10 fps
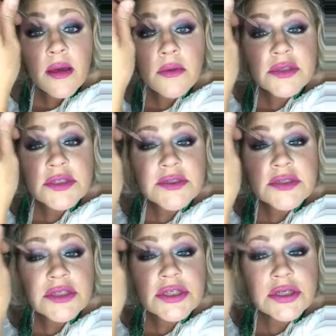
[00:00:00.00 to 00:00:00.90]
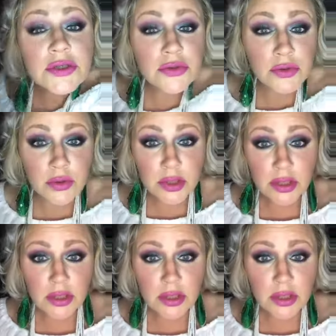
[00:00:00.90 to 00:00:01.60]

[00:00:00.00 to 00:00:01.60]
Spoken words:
was just too